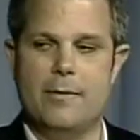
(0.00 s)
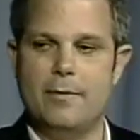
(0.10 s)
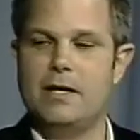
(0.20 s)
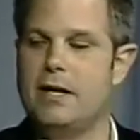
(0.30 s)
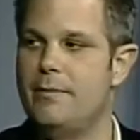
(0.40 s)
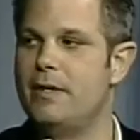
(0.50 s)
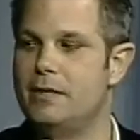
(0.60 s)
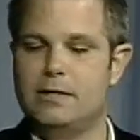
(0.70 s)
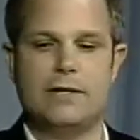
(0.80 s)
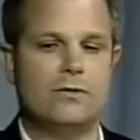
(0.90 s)
I mean, they can be
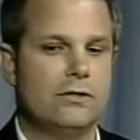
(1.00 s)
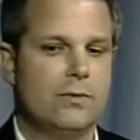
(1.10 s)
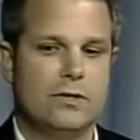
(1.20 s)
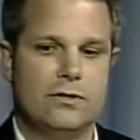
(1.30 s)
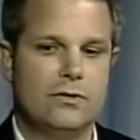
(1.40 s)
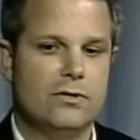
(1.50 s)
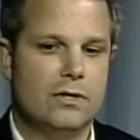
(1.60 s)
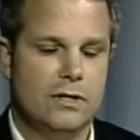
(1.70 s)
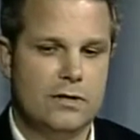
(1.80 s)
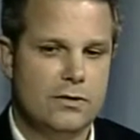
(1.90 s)
contentious, but it's
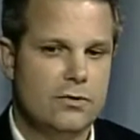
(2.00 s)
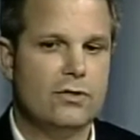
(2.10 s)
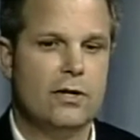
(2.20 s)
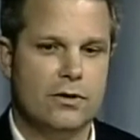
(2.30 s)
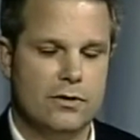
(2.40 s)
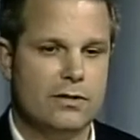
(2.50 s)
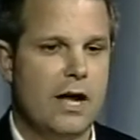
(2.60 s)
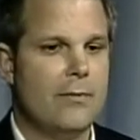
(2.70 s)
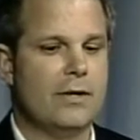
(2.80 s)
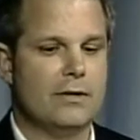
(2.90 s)
usually a good
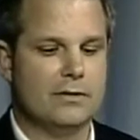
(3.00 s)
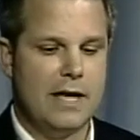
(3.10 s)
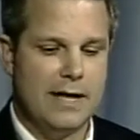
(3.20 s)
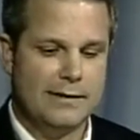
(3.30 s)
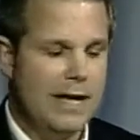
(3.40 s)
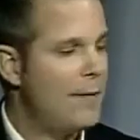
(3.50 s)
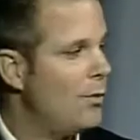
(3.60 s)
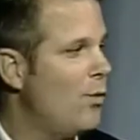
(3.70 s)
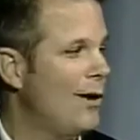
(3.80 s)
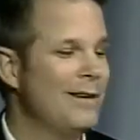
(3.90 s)
time, because at that
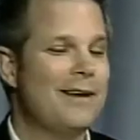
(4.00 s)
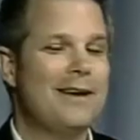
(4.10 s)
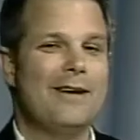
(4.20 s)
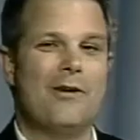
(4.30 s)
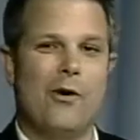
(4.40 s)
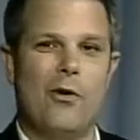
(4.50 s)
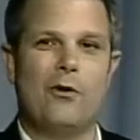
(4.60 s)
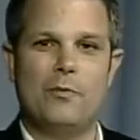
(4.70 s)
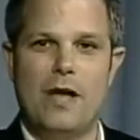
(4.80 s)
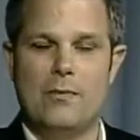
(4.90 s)
point, all
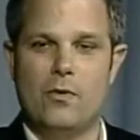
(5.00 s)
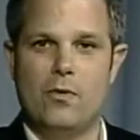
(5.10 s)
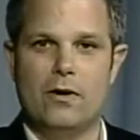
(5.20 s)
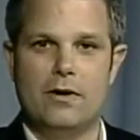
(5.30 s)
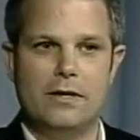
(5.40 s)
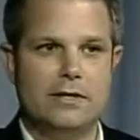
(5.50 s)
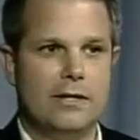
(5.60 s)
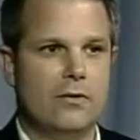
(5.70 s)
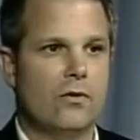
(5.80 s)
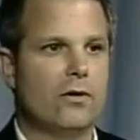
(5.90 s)
the paperwork is
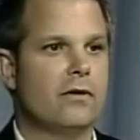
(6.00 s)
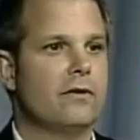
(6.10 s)
in order.